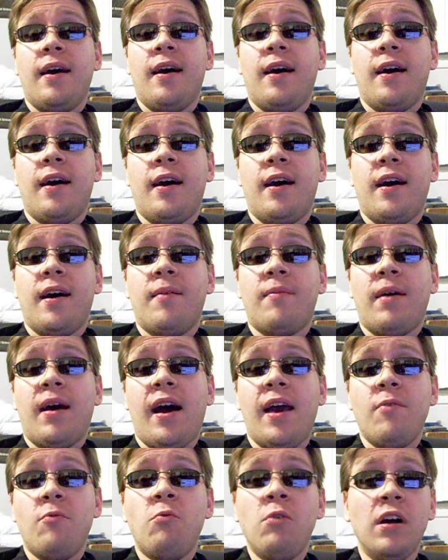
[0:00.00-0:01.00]

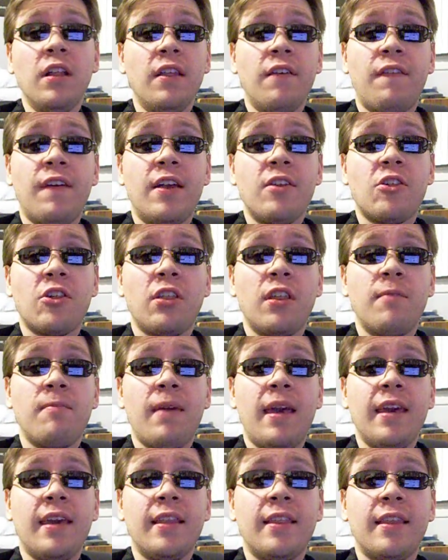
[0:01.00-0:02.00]
I will eventually
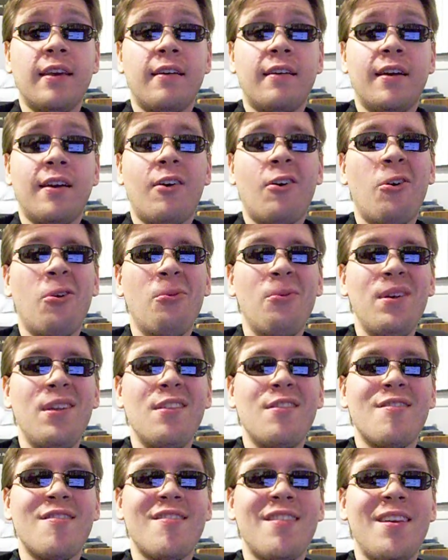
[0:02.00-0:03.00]
make it there. I
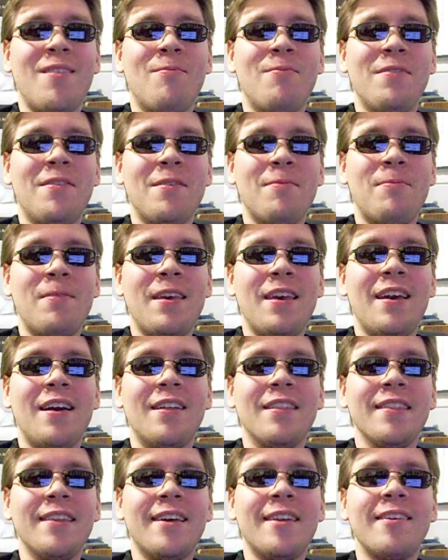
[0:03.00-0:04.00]
always seem to be a
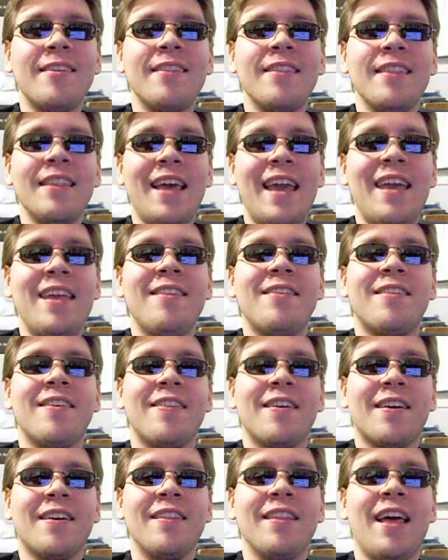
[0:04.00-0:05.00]
little late to
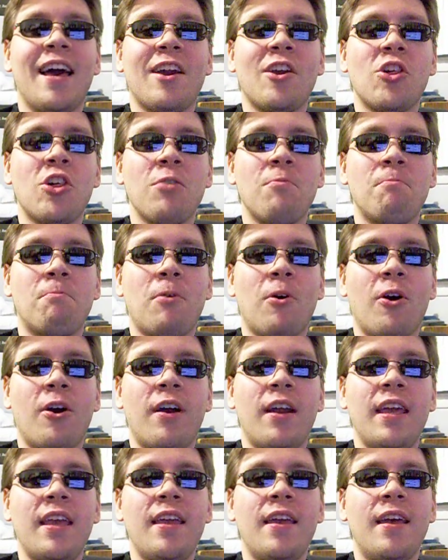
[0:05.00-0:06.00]
the collection
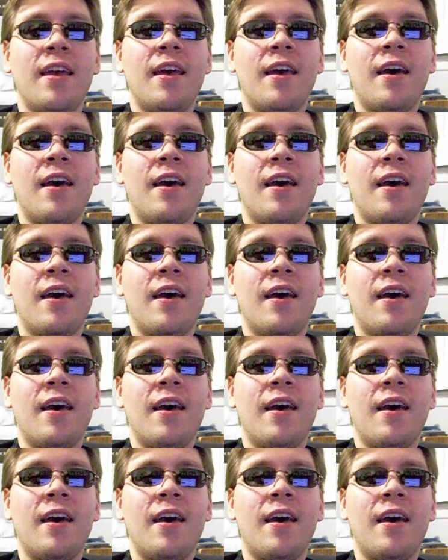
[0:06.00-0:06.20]
party.